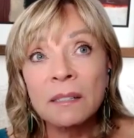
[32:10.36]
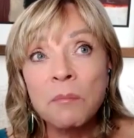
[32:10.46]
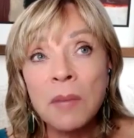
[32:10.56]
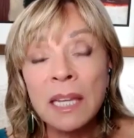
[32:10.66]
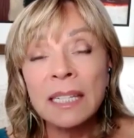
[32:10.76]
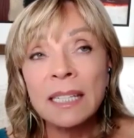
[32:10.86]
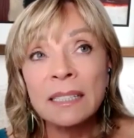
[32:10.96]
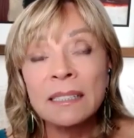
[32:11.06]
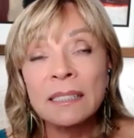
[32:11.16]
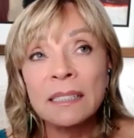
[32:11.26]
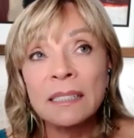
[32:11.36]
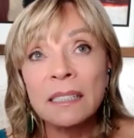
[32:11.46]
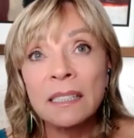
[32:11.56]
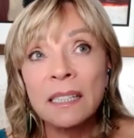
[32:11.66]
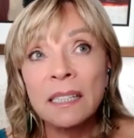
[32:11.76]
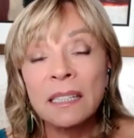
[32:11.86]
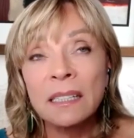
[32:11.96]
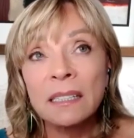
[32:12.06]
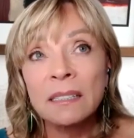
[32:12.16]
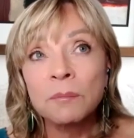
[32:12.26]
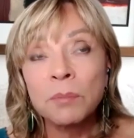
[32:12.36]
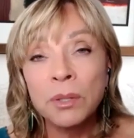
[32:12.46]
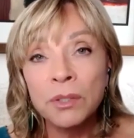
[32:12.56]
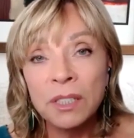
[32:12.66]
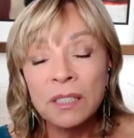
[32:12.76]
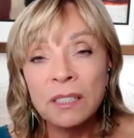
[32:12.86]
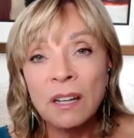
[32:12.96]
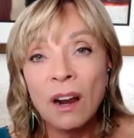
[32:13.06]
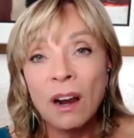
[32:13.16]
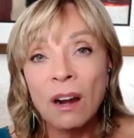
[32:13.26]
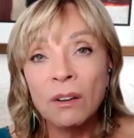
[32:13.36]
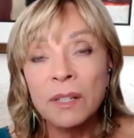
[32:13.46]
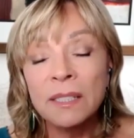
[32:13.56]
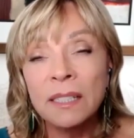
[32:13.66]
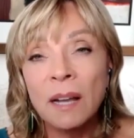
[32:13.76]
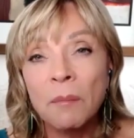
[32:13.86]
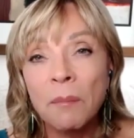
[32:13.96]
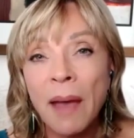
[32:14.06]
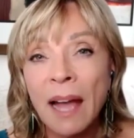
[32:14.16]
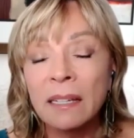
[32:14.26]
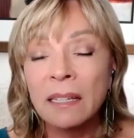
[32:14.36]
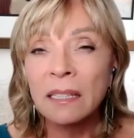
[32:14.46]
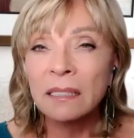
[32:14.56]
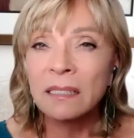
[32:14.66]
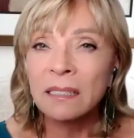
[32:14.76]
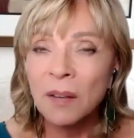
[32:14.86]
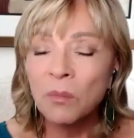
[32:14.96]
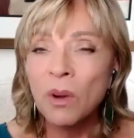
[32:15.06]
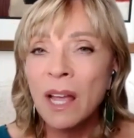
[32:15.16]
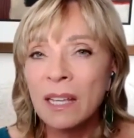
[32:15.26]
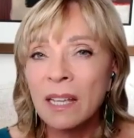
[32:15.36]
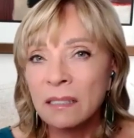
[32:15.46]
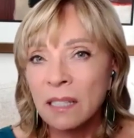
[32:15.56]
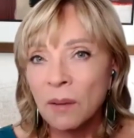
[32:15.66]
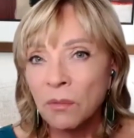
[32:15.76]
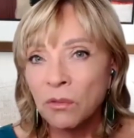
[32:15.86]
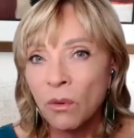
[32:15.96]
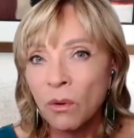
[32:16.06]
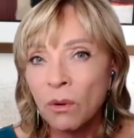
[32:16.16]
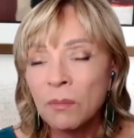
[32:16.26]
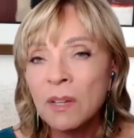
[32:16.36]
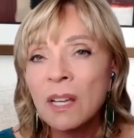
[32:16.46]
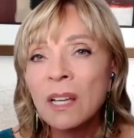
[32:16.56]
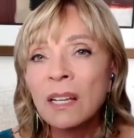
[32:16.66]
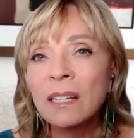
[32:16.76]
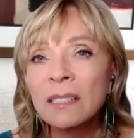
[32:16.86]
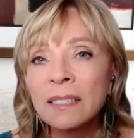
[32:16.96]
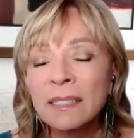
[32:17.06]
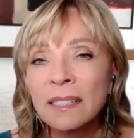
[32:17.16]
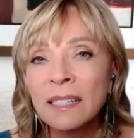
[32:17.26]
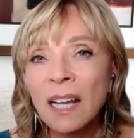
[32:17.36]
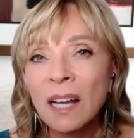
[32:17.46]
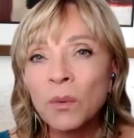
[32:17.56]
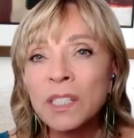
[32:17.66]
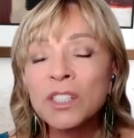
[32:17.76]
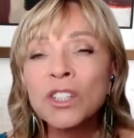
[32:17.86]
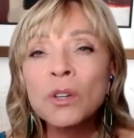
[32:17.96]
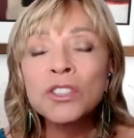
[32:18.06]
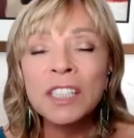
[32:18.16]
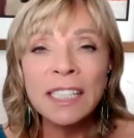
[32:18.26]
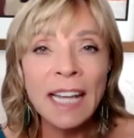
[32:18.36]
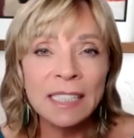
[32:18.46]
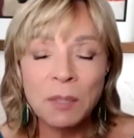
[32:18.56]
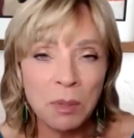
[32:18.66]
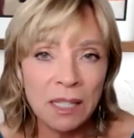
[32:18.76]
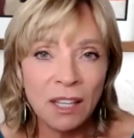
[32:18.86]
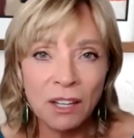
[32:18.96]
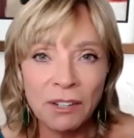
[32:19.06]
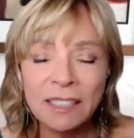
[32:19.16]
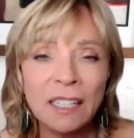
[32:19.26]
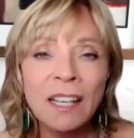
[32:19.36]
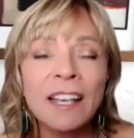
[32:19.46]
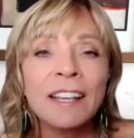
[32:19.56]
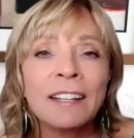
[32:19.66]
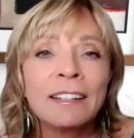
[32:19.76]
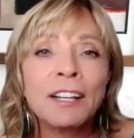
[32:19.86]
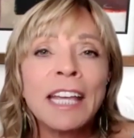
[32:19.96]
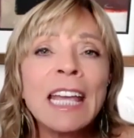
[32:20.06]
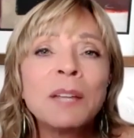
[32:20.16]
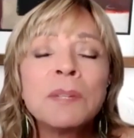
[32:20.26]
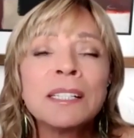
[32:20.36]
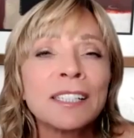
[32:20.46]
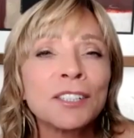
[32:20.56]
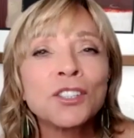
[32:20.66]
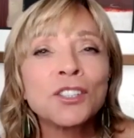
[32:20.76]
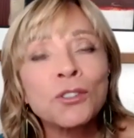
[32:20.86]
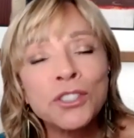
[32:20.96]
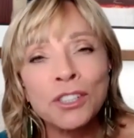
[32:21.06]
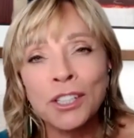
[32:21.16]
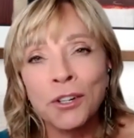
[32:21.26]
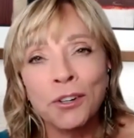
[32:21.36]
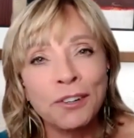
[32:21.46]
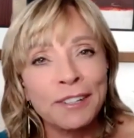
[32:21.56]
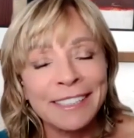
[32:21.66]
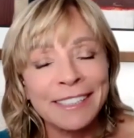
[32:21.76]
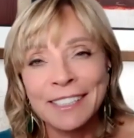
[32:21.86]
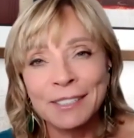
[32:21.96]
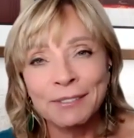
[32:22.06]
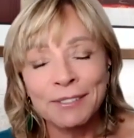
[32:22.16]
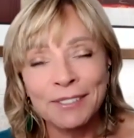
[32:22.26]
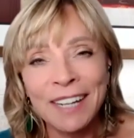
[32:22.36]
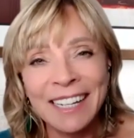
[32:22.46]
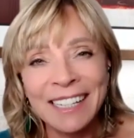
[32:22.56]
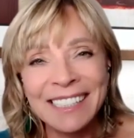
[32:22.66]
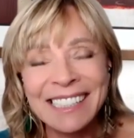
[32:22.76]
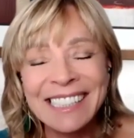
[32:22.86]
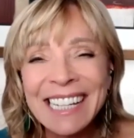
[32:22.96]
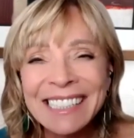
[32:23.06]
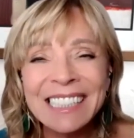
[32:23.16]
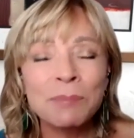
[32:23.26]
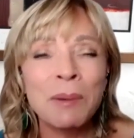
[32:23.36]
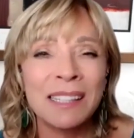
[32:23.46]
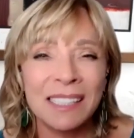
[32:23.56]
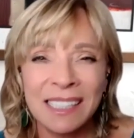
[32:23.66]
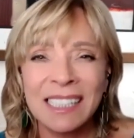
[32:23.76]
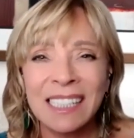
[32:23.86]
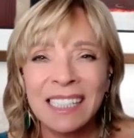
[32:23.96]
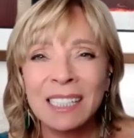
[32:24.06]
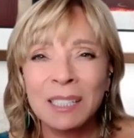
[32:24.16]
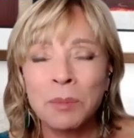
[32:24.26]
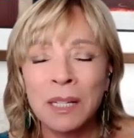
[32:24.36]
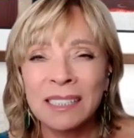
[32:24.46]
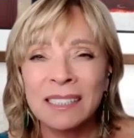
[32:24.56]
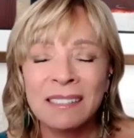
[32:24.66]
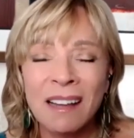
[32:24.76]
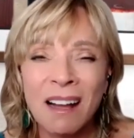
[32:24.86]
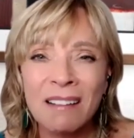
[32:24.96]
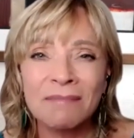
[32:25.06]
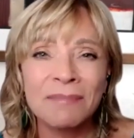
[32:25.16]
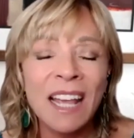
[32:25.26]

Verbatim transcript: meetings in person are going to come back in some way, in some form, because we socially like to be there. It's a, like Hinman's a social occurrence, right? It's, yes, it's about the CE, but it's not.